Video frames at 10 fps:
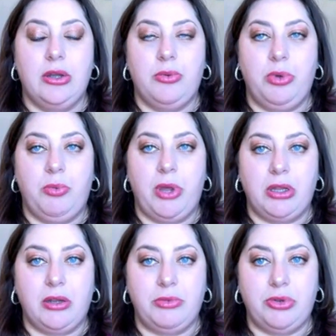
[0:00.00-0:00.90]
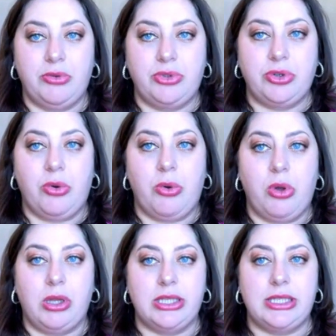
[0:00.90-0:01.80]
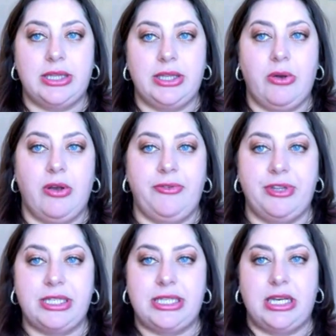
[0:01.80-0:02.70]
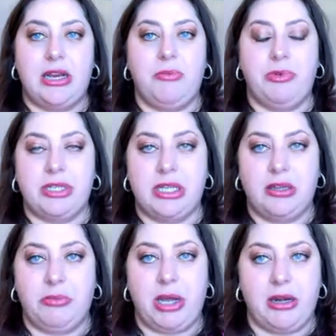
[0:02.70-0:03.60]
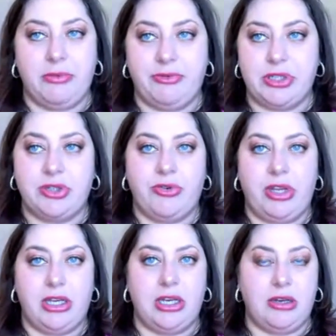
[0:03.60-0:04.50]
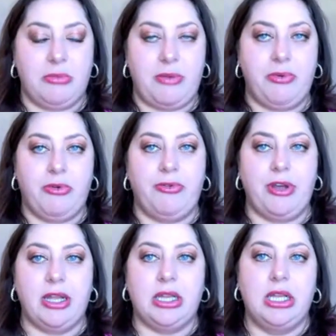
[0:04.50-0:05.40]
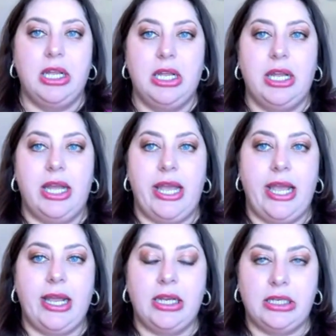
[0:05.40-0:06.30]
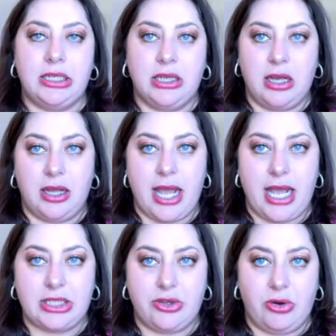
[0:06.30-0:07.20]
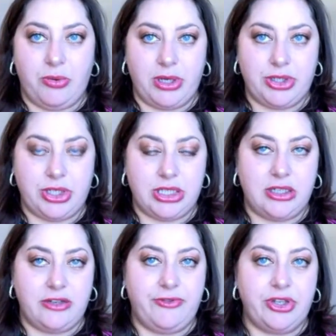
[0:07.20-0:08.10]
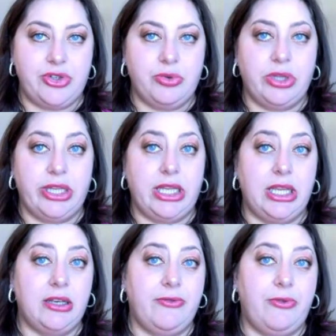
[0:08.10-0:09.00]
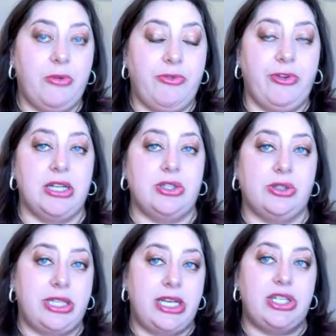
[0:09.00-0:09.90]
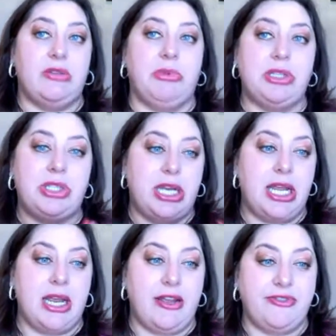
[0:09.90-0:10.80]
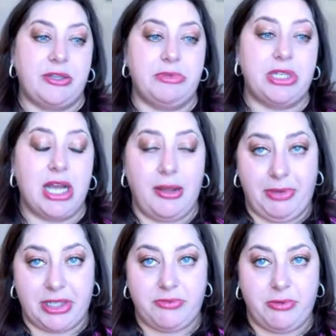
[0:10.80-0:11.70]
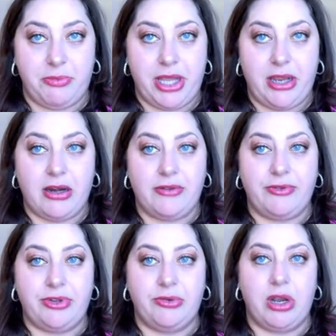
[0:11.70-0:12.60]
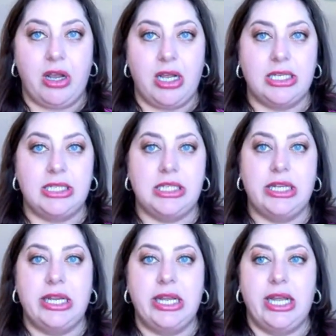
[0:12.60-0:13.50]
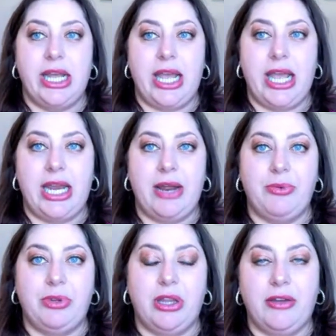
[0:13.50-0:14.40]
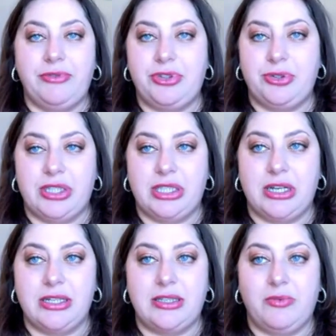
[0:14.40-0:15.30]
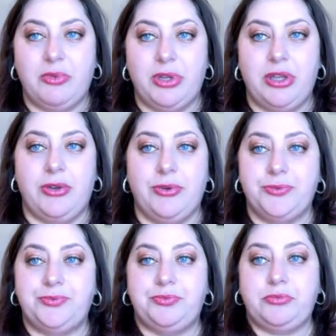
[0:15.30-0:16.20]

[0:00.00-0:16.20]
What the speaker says: We welcome you to call us in the office. The number is on the bottom of the screen and in my profile, and ask your questions individually in the form of consultation. But today I have some topics prepared for you guys, and I would love to discuss them with you.